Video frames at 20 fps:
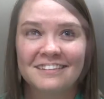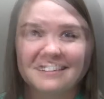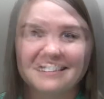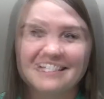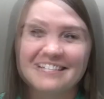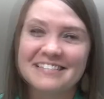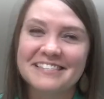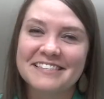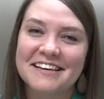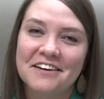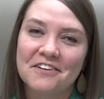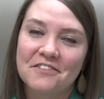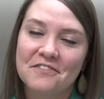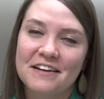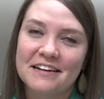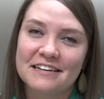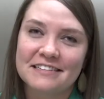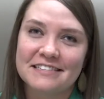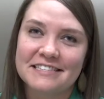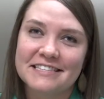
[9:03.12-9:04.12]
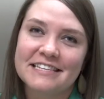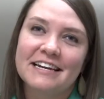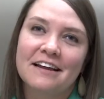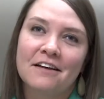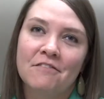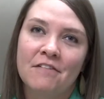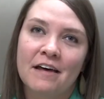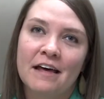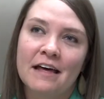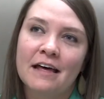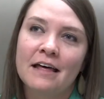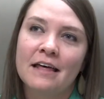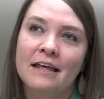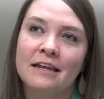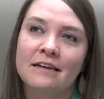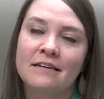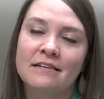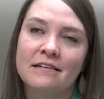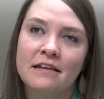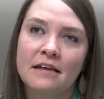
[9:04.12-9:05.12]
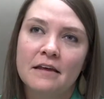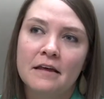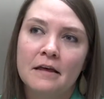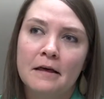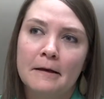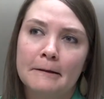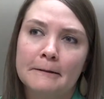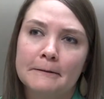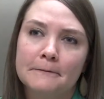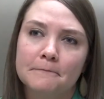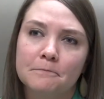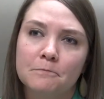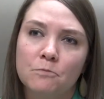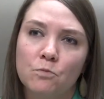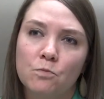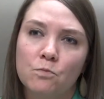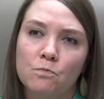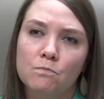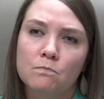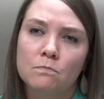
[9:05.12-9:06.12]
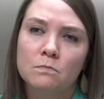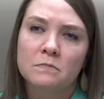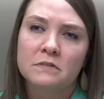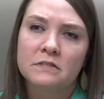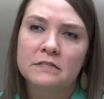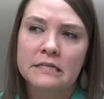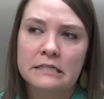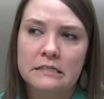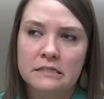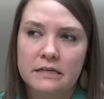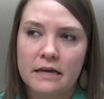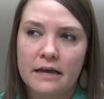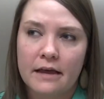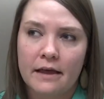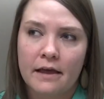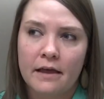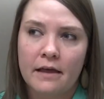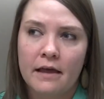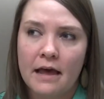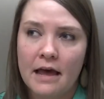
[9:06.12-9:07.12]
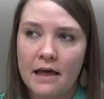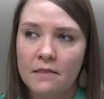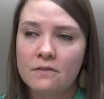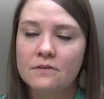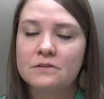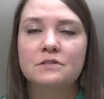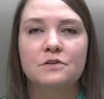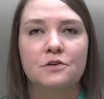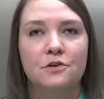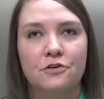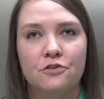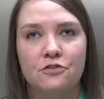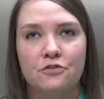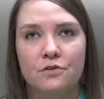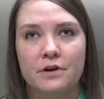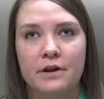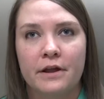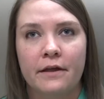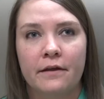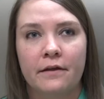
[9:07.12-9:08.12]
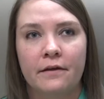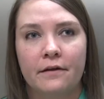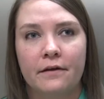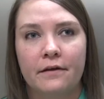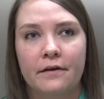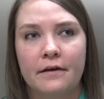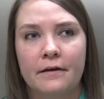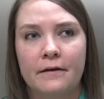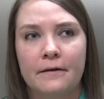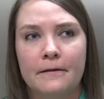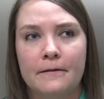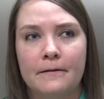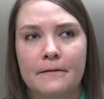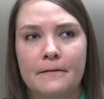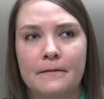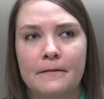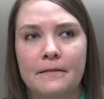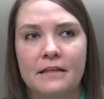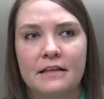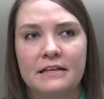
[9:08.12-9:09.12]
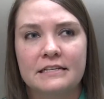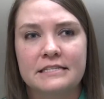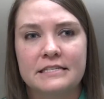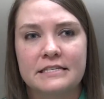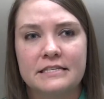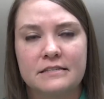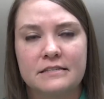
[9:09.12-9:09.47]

The side effects that I've had since I had the surgery is